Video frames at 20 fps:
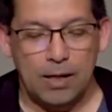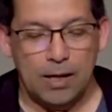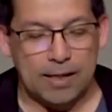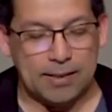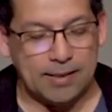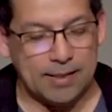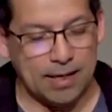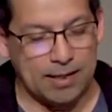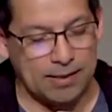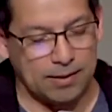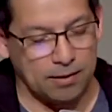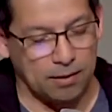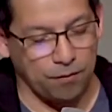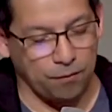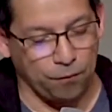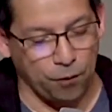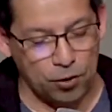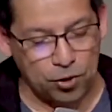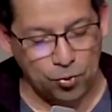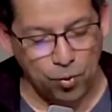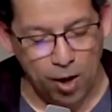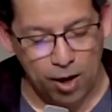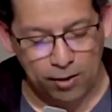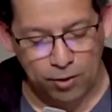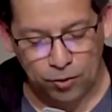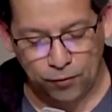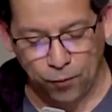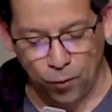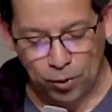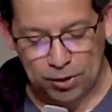It says, First
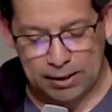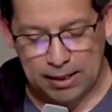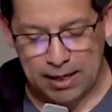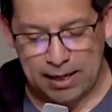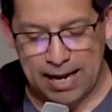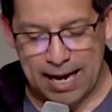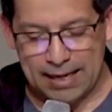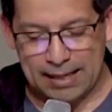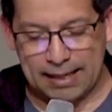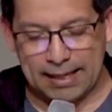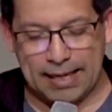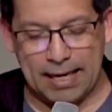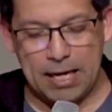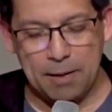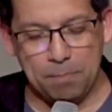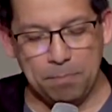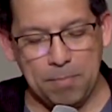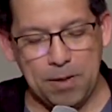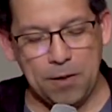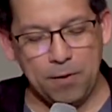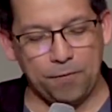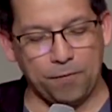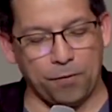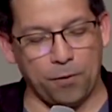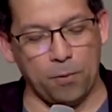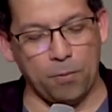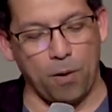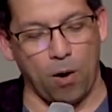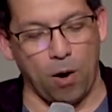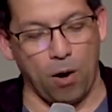Chronicles four ten, and keep me
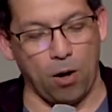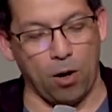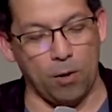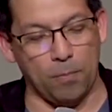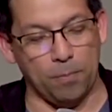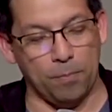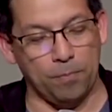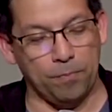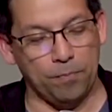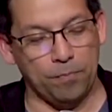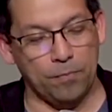from harm.